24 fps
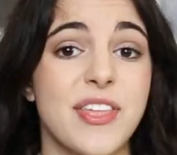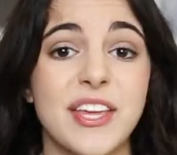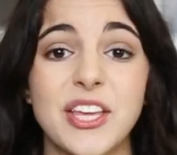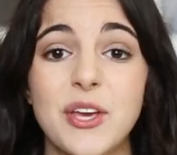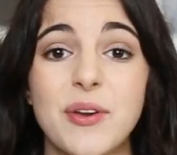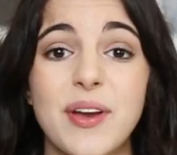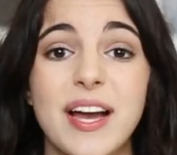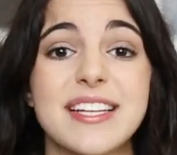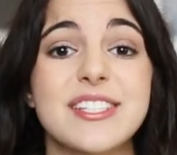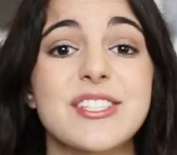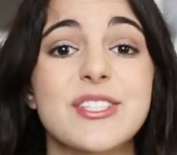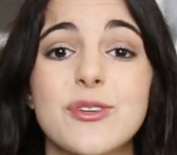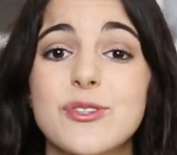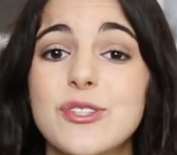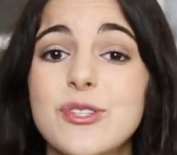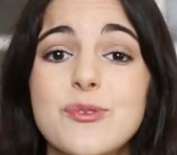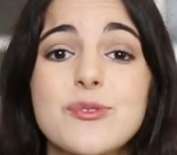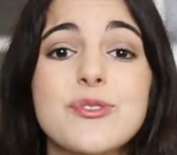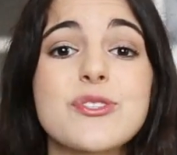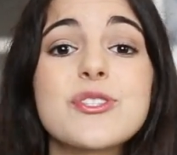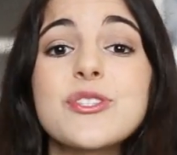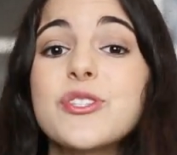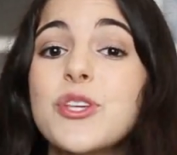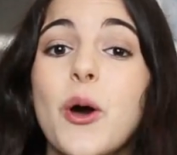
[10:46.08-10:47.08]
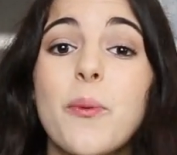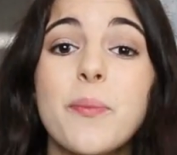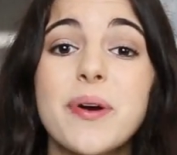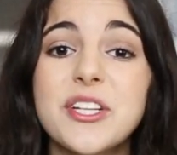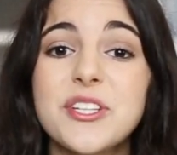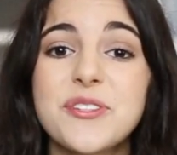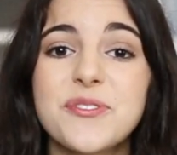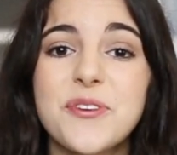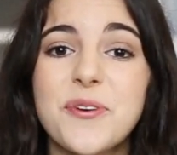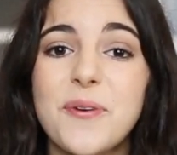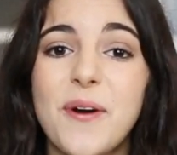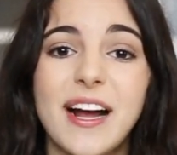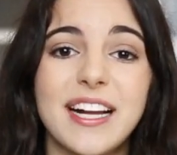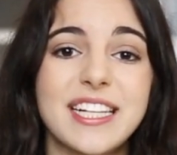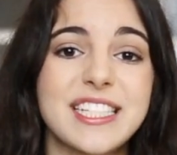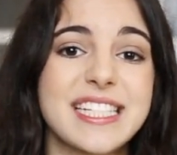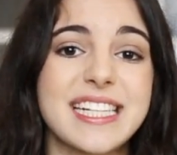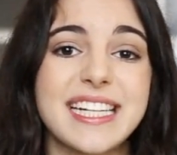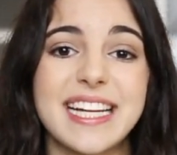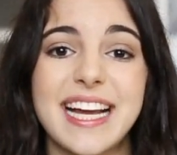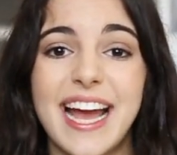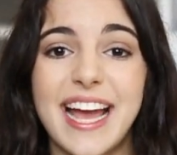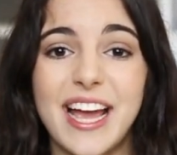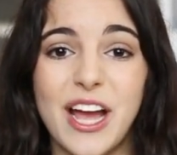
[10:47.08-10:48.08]
Thank you guys so much for
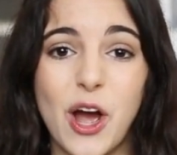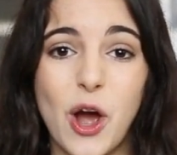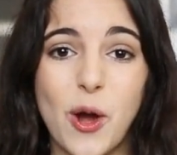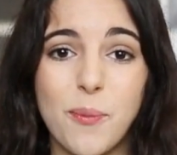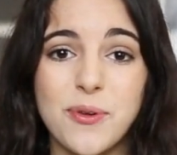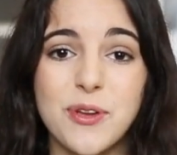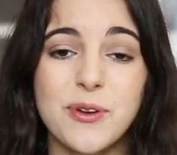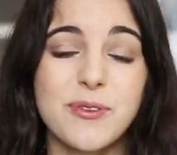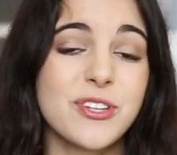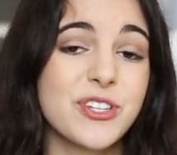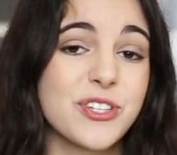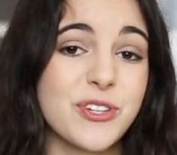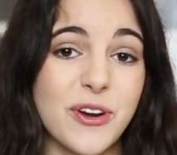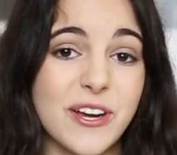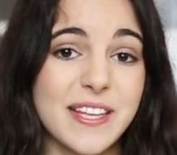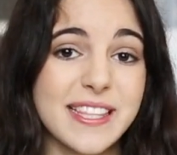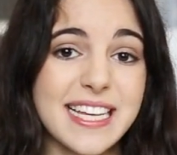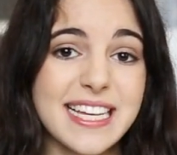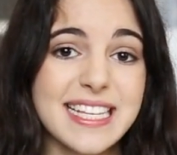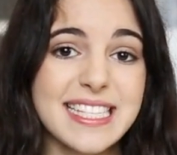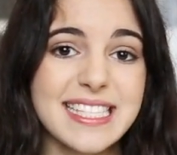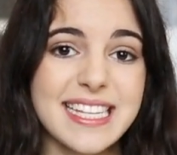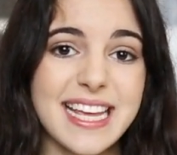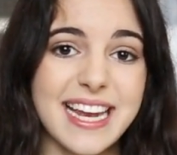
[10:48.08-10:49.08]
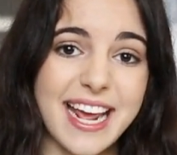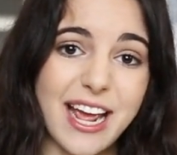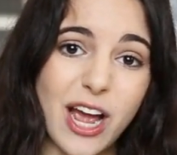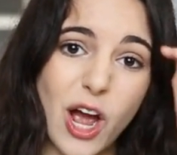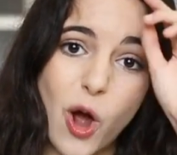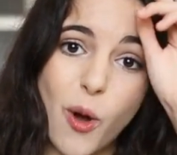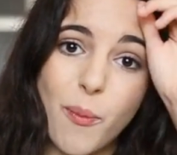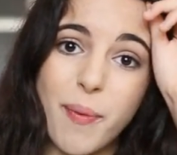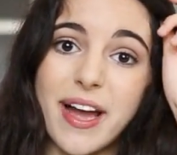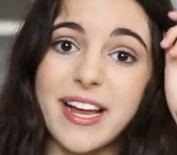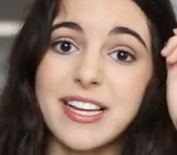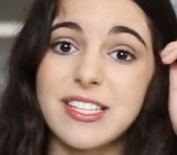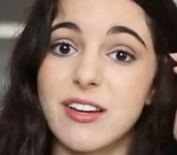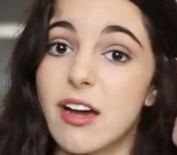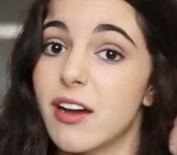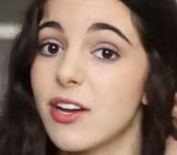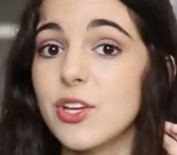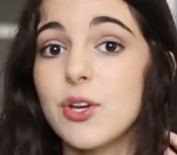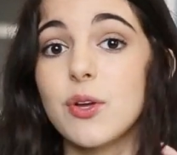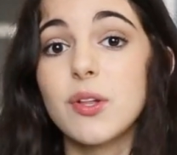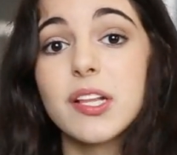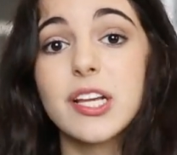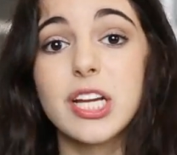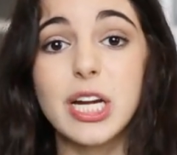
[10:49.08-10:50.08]
watching. I hope you enjoyed this, and I hope I
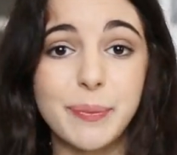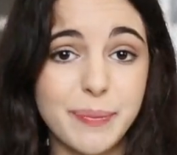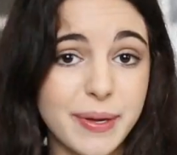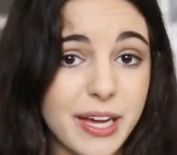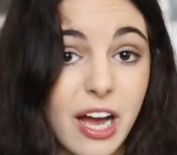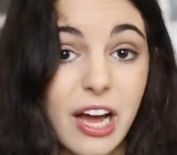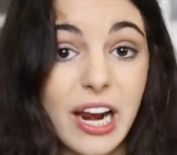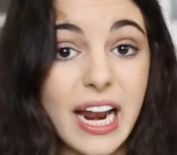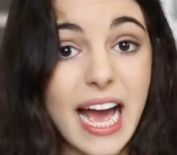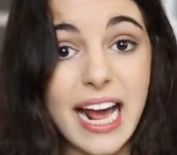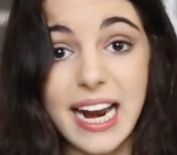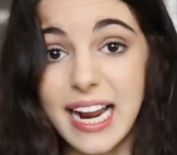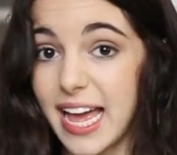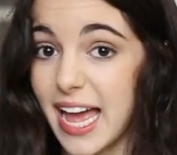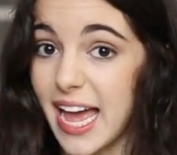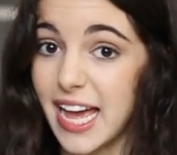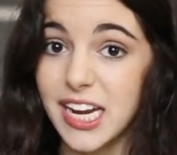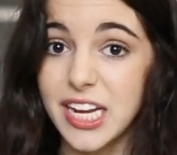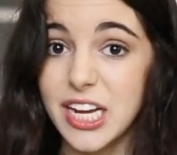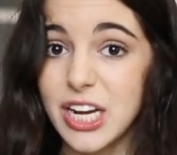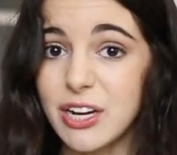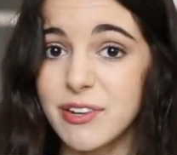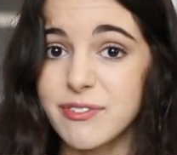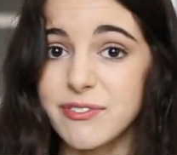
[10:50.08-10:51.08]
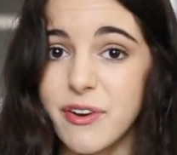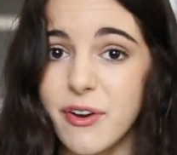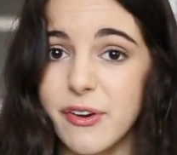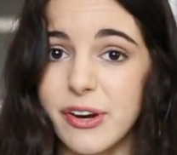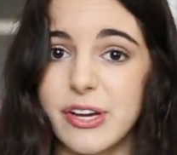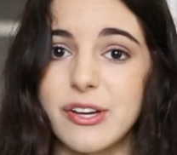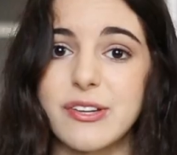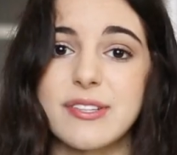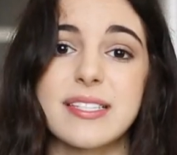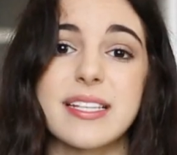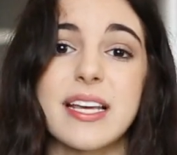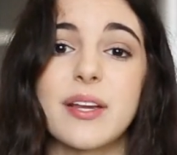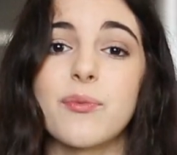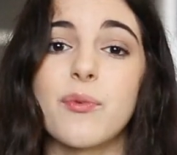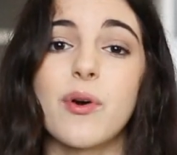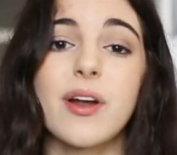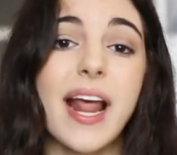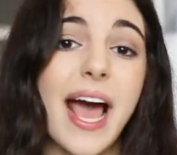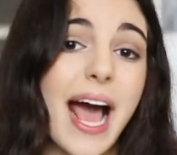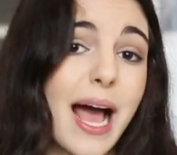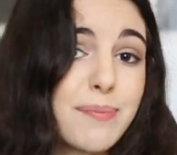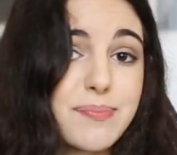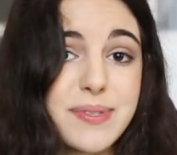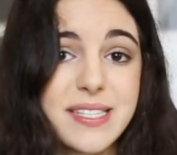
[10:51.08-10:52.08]
taught you a little bit on how to edit your photos and
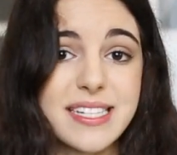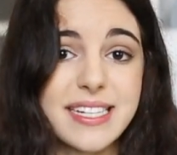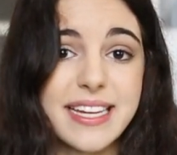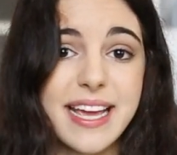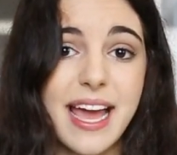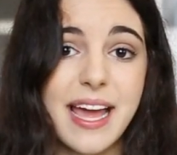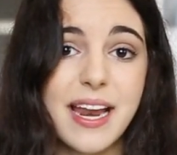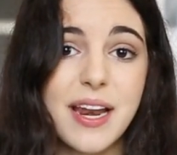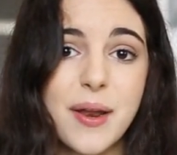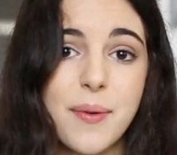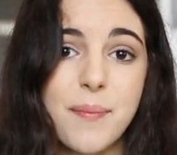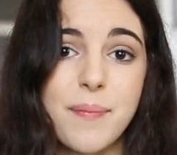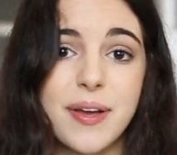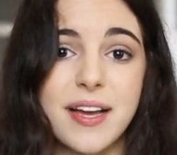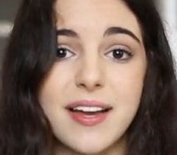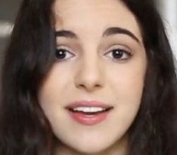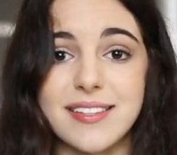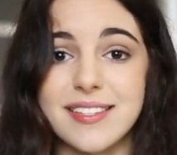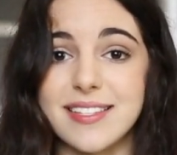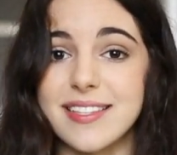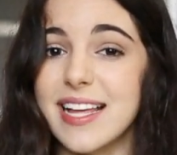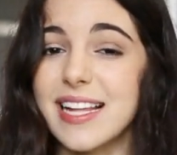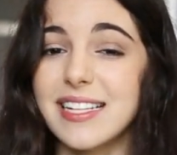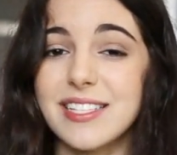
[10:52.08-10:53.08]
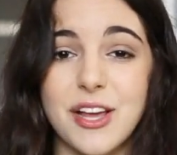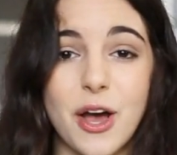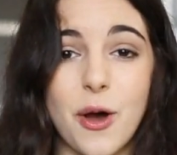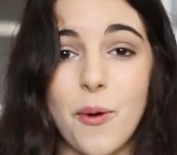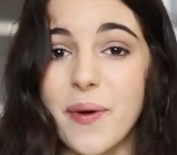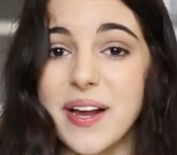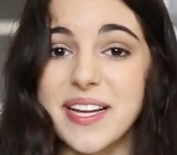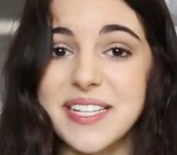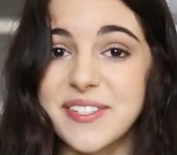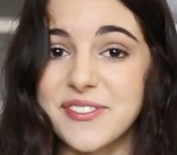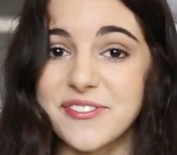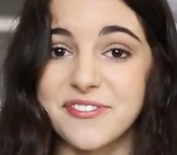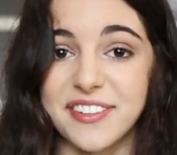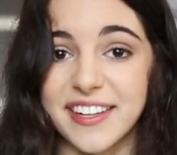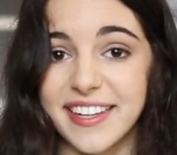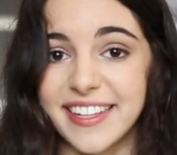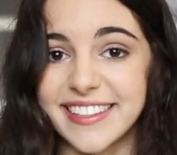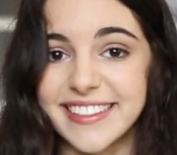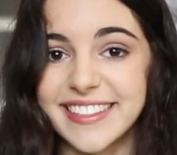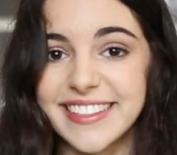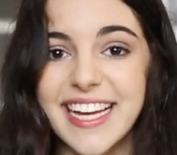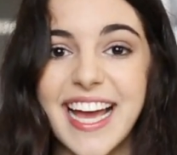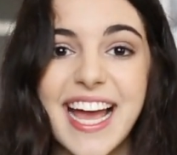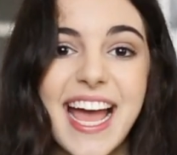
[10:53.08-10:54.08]
what apps to get, because that's always
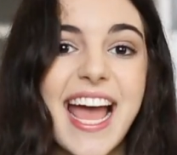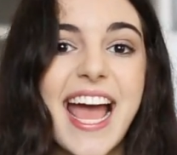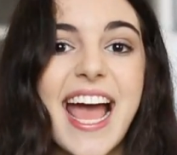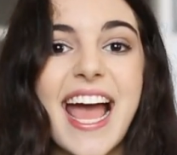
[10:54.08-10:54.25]
fun.